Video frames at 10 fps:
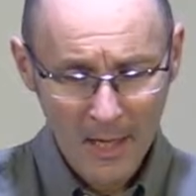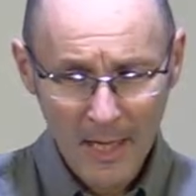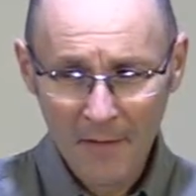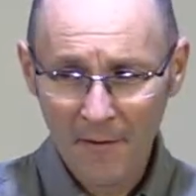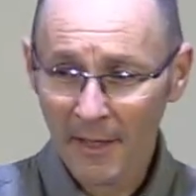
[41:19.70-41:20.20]

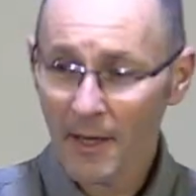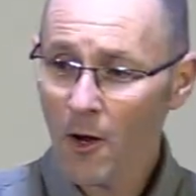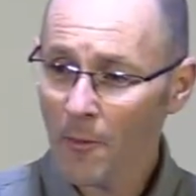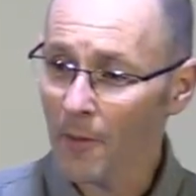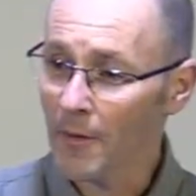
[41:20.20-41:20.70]
In fact, I know
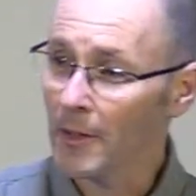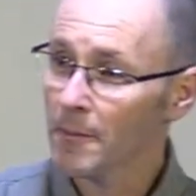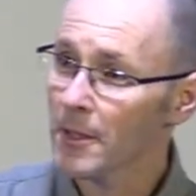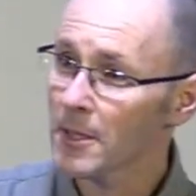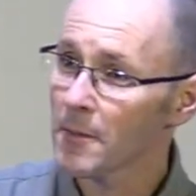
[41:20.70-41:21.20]
I'm not the only
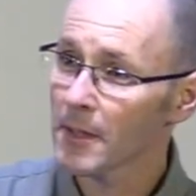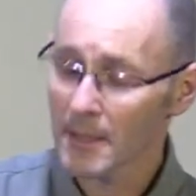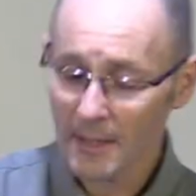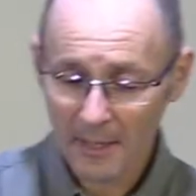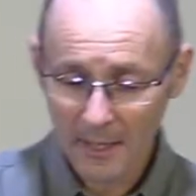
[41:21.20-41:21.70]
person because
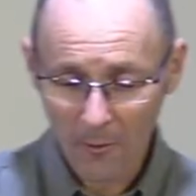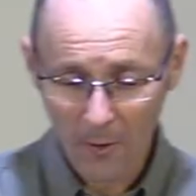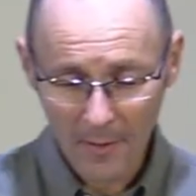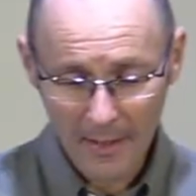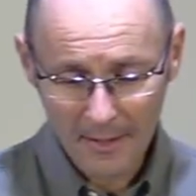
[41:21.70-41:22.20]
this is
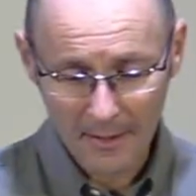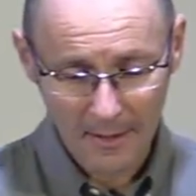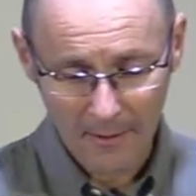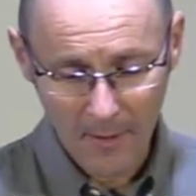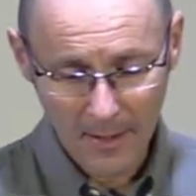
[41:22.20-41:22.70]
what Peter
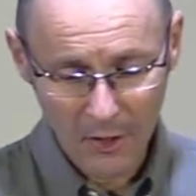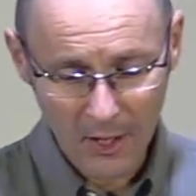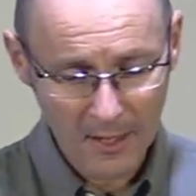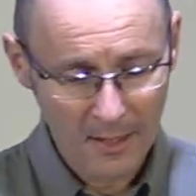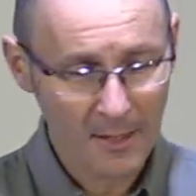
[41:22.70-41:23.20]
did when
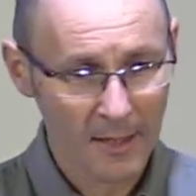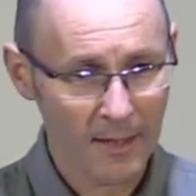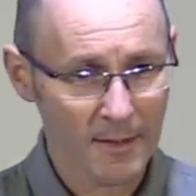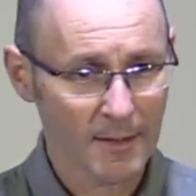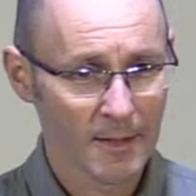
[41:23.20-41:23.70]
Jesus
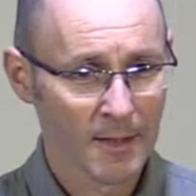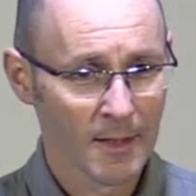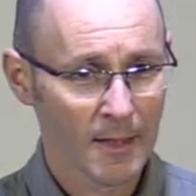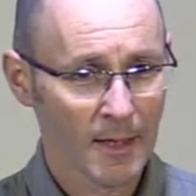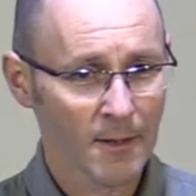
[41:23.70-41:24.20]
said
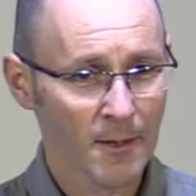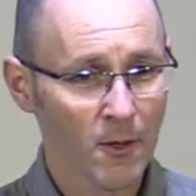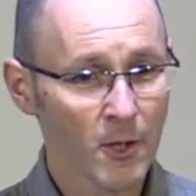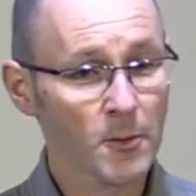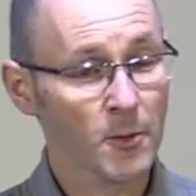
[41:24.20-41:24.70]
in the
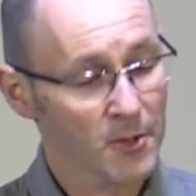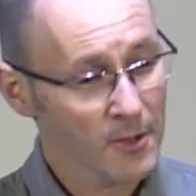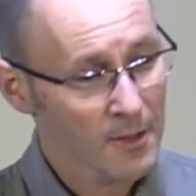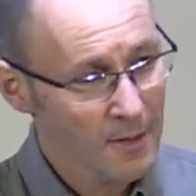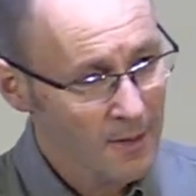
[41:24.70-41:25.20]
Gospels,
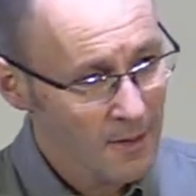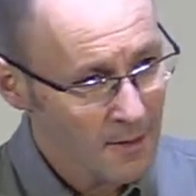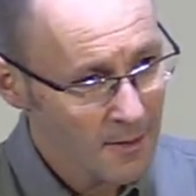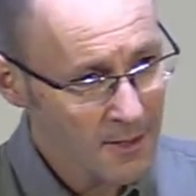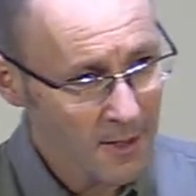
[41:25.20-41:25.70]

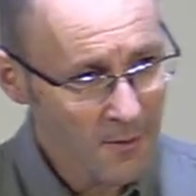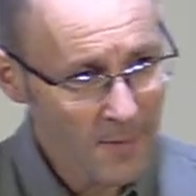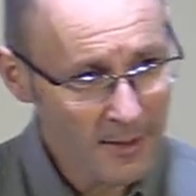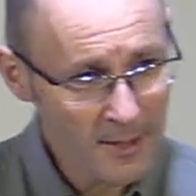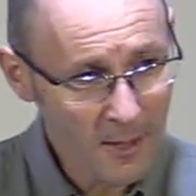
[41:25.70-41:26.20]
the Son of
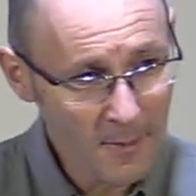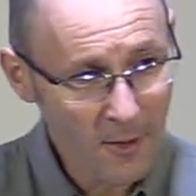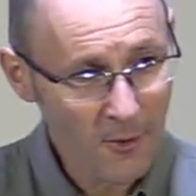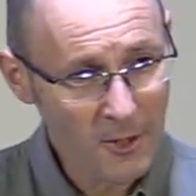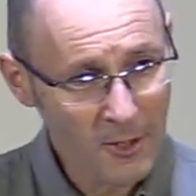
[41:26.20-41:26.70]
Man is going to be
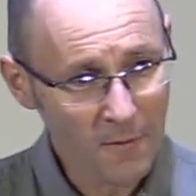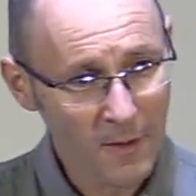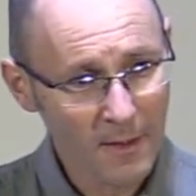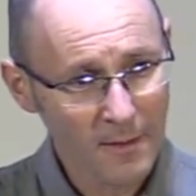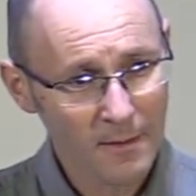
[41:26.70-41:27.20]

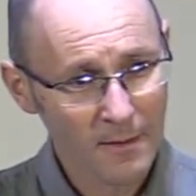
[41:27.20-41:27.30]
crucified.